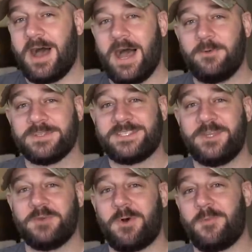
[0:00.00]
I will see
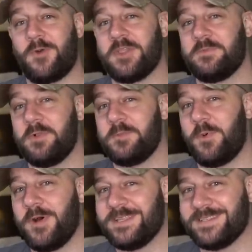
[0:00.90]
you tomorrow morning at the bullet
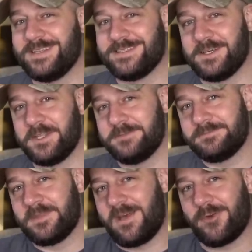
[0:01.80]
points. Until then,
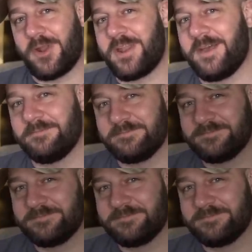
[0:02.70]
have a great night.